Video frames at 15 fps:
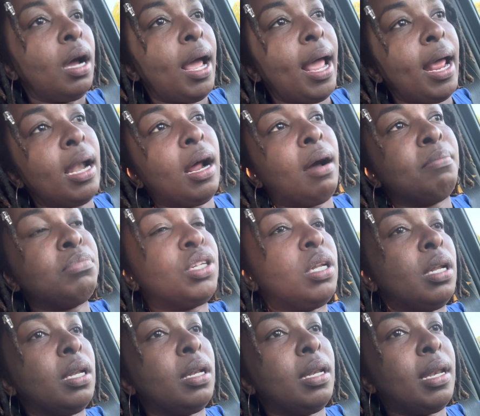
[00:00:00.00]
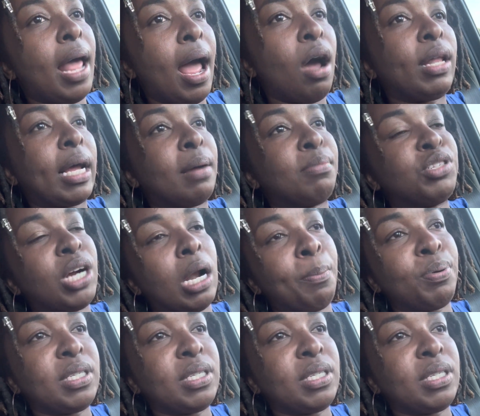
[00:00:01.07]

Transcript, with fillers: and i'm now like i'm trying to